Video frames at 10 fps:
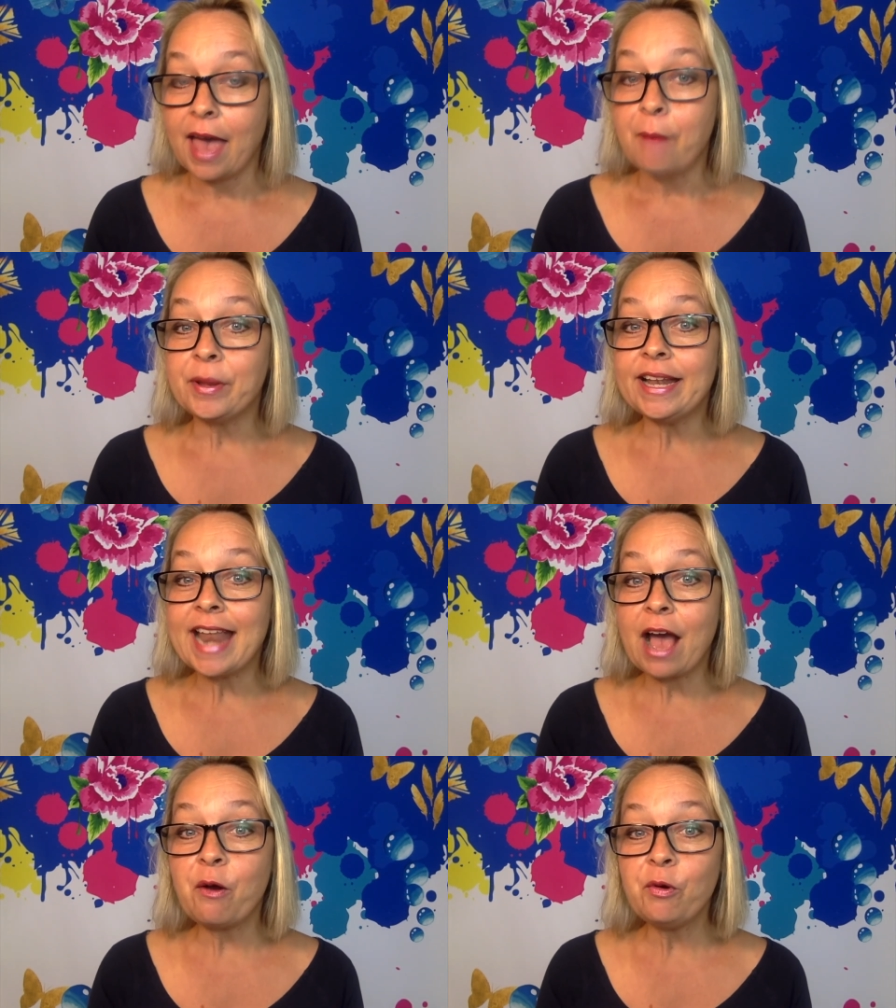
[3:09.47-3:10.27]
But
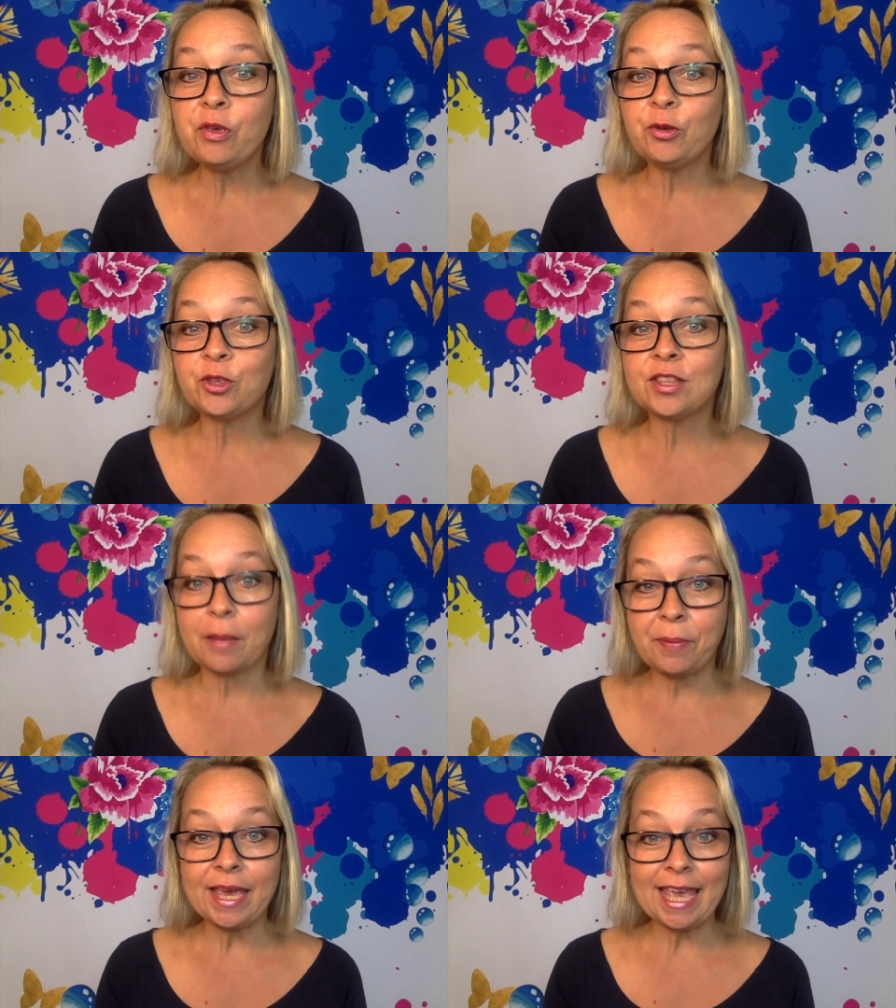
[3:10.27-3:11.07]
now you're
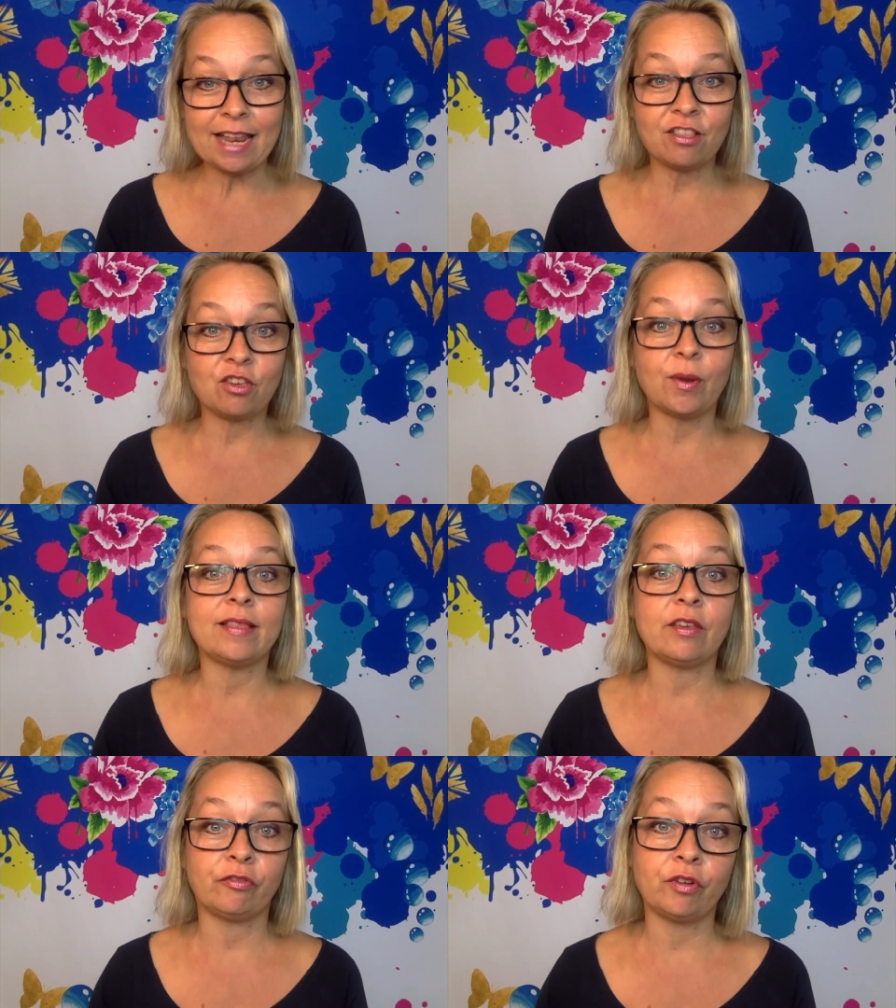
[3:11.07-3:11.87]
stepping into a
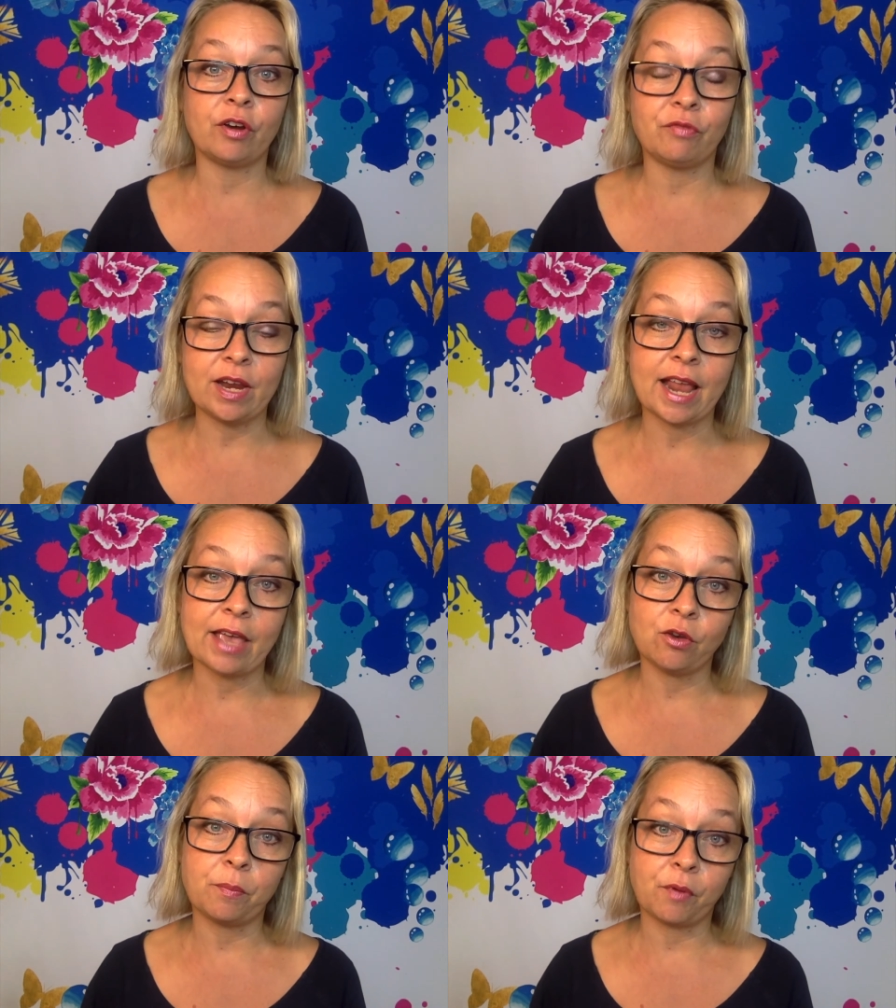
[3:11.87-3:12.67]
different arena and
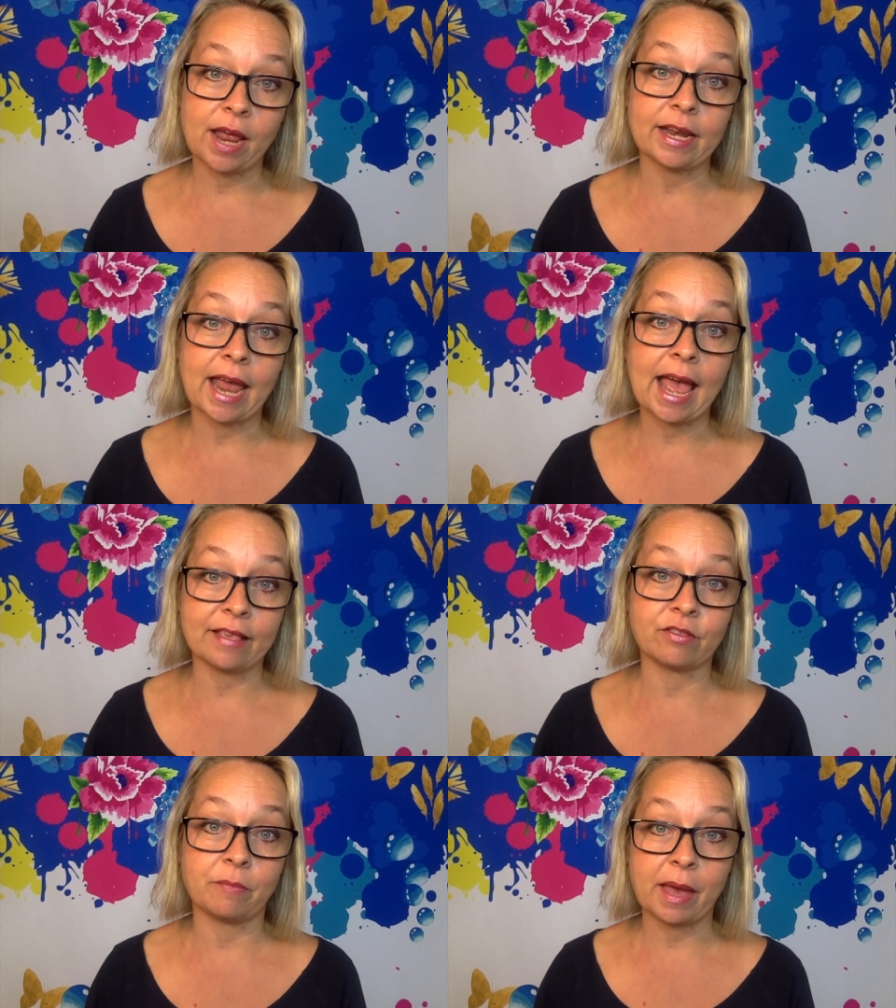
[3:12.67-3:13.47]
your brand has
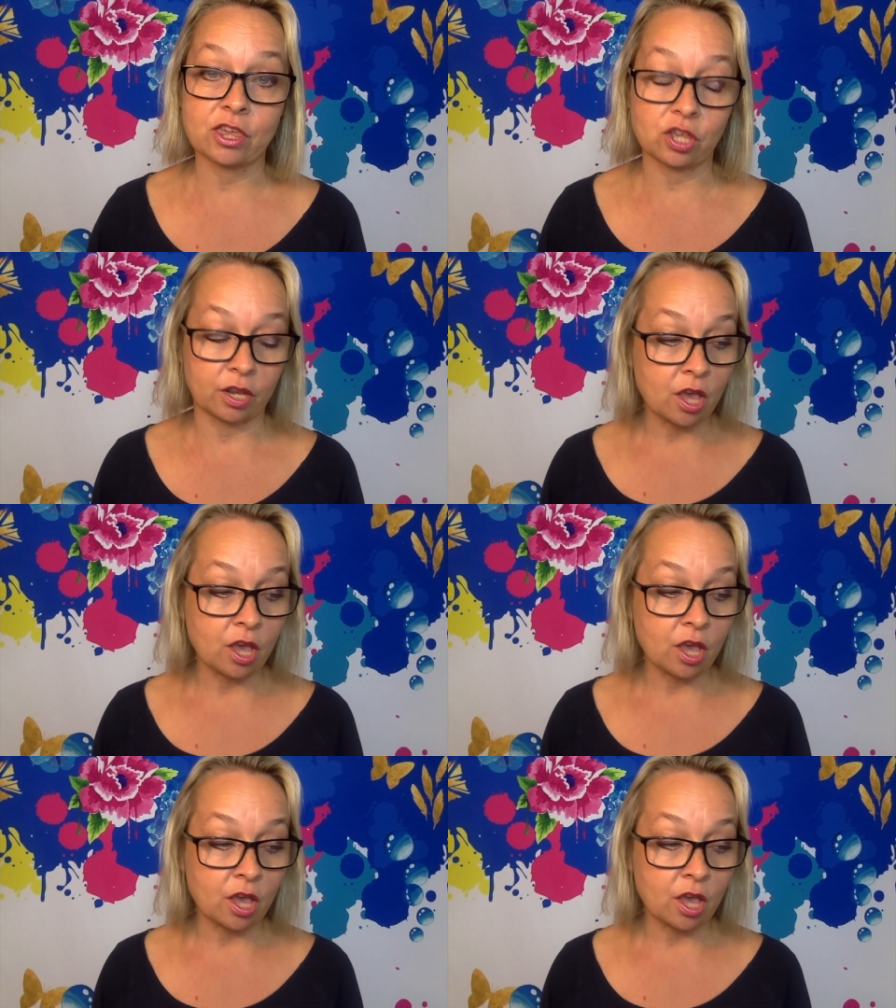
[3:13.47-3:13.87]
to match it.